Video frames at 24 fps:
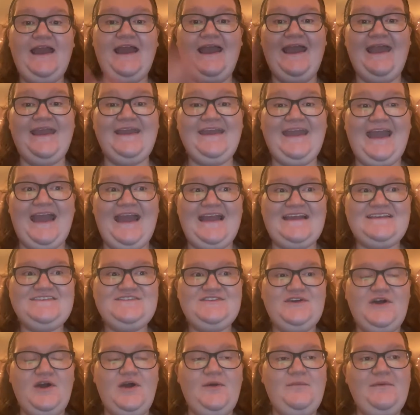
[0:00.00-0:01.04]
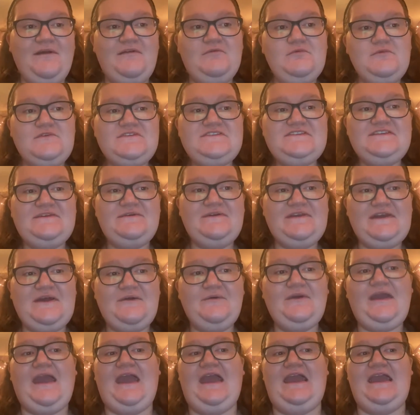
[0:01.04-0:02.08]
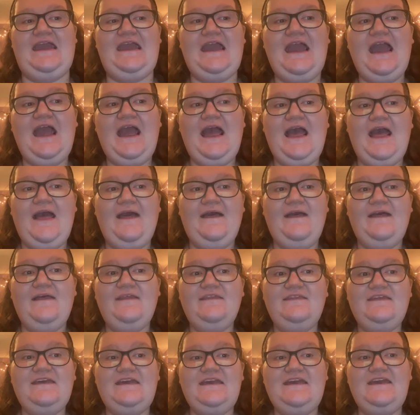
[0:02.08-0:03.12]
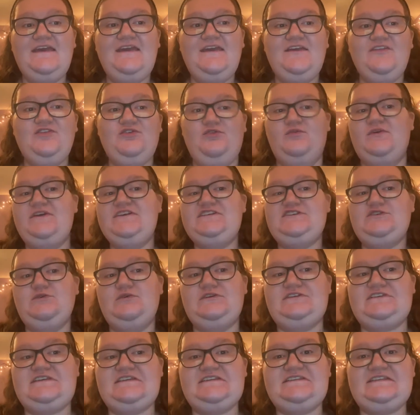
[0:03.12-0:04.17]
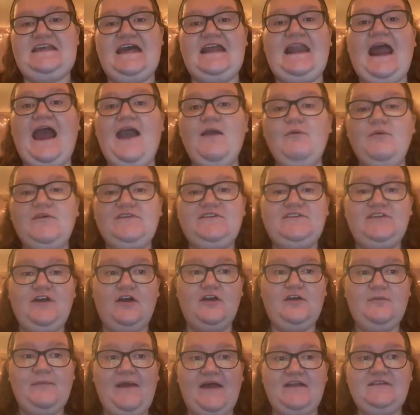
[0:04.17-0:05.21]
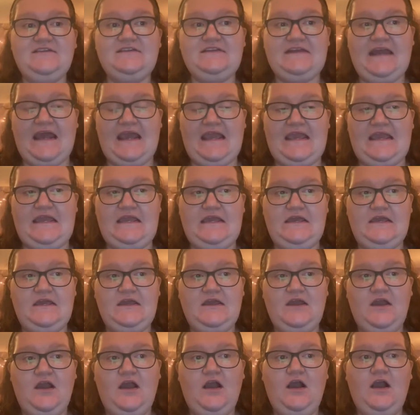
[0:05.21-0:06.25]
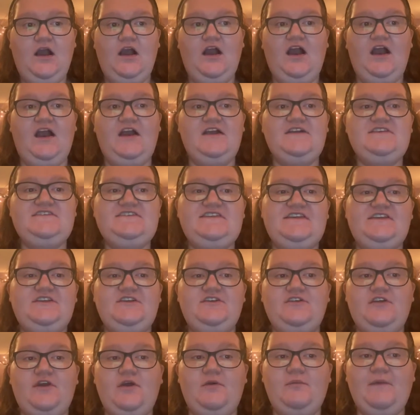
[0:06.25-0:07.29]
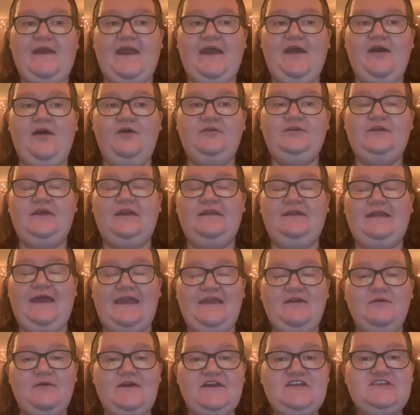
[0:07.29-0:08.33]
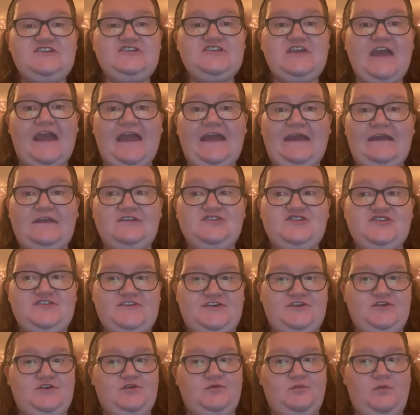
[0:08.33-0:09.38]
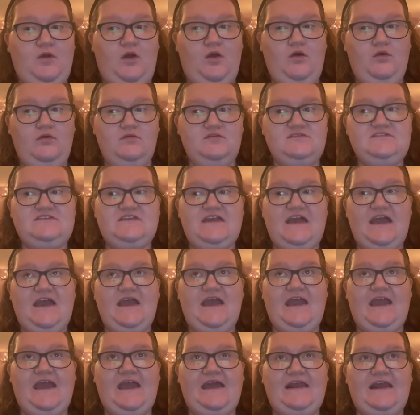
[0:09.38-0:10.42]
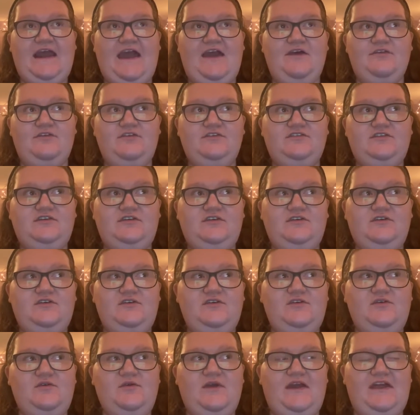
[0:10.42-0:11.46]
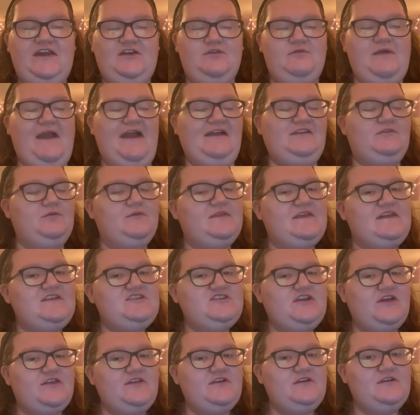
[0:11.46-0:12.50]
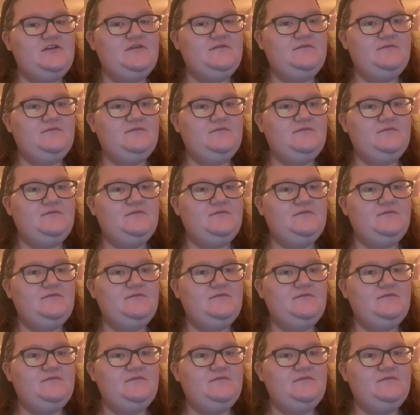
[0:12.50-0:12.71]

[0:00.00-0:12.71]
Hey guys, so I hope everyone's doing okay. The three sources that I want to talk about today are centered around language and gender roles and how the two interact with each other.